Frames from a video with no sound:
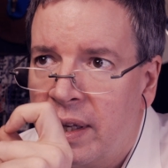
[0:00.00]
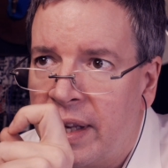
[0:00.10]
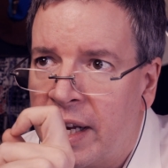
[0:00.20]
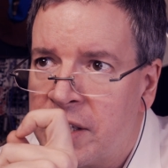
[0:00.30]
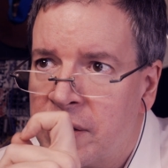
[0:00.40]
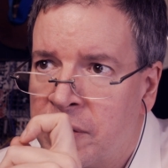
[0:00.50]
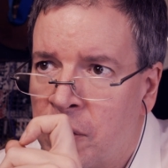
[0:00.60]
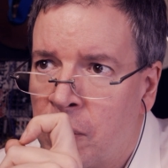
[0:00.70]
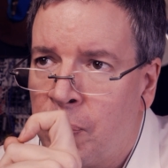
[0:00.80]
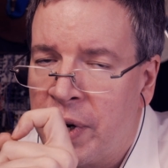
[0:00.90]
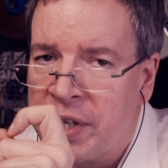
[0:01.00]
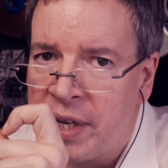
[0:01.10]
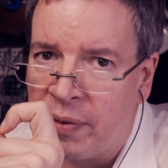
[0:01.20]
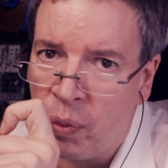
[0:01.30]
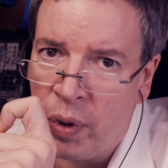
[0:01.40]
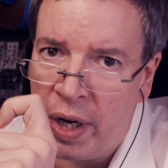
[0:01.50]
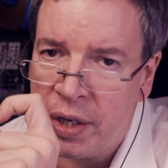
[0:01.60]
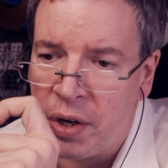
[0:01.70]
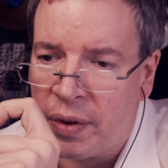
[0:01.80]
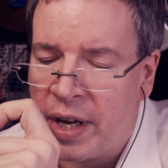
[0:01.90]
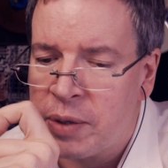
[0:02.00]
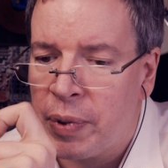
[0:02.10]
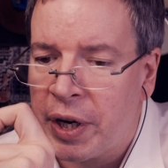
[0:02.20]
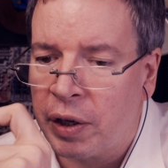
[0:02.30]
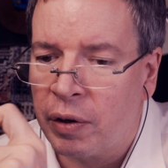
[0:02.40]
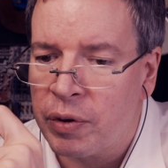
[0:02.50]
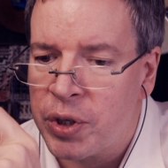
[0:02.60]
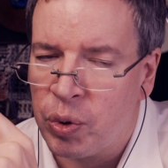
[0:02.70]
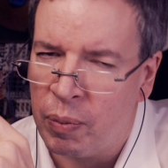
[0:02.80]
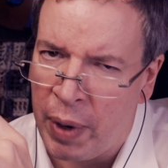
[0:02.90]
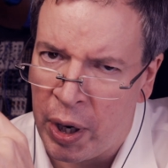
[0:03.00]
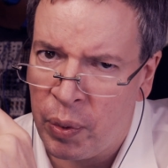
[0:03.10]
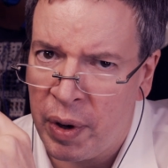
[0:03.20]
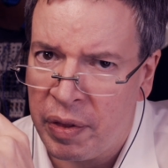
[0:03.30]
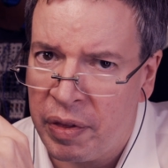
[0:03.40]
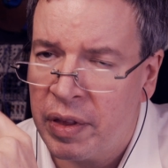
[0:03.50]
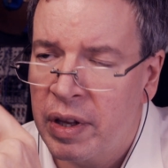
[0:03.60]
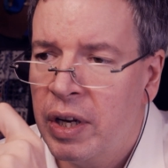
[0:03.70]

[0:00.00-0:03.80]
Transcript: That's zero point seven one, so that's pretty close to a Butterworth,